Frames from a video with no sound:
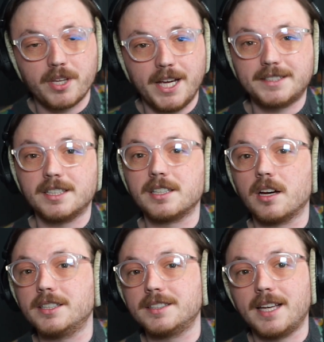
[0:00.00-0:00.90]
It's
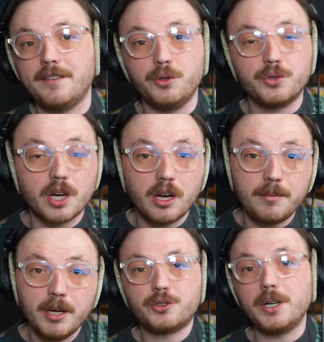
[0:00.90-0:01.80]
designed to save you
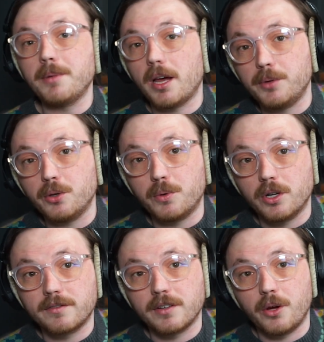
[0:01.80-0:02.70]
time, streamline your
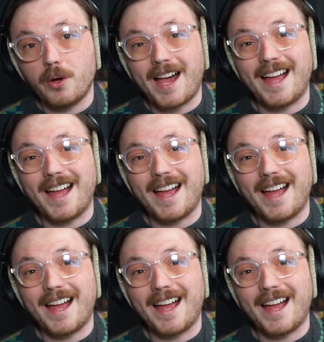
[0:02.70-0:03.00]
workflow,